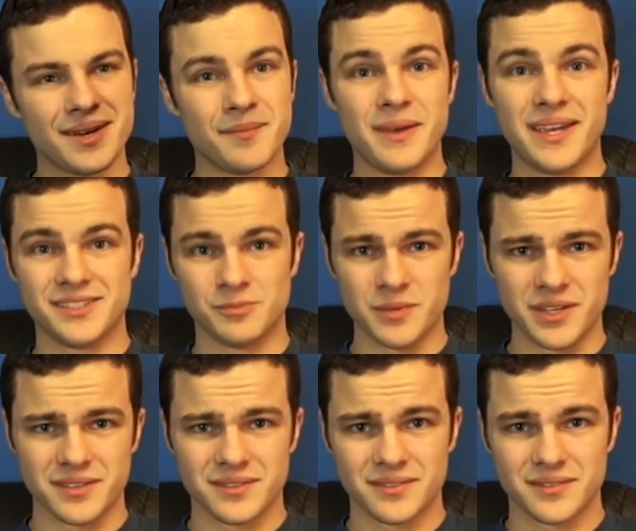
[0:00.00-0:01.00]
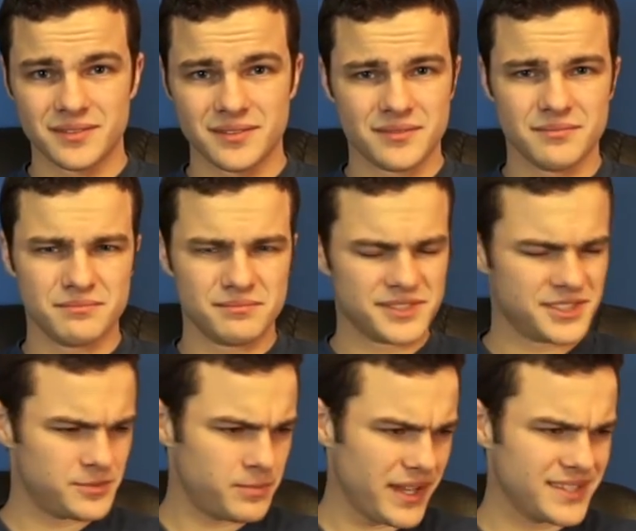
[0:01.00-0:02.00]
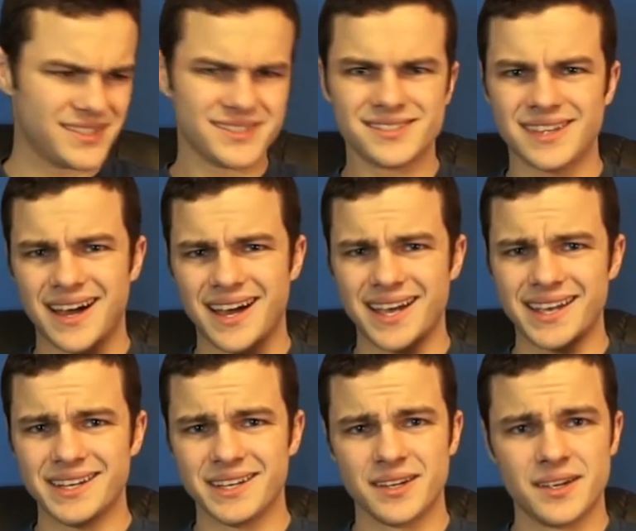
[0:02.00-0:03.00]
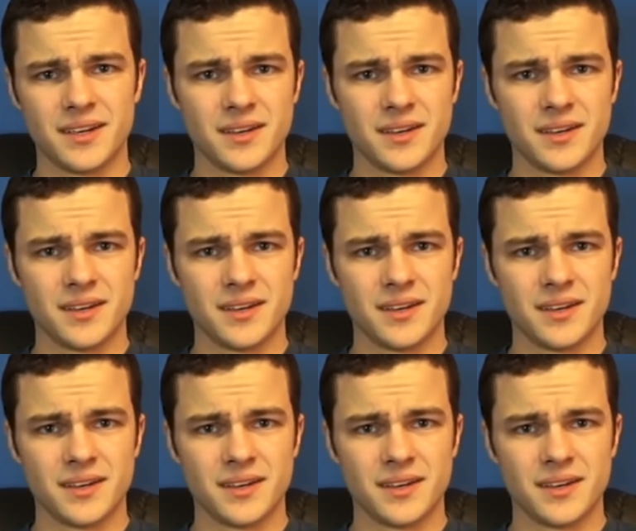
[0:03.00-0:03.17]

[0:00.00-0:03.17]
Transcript: amazed me. Specs aside,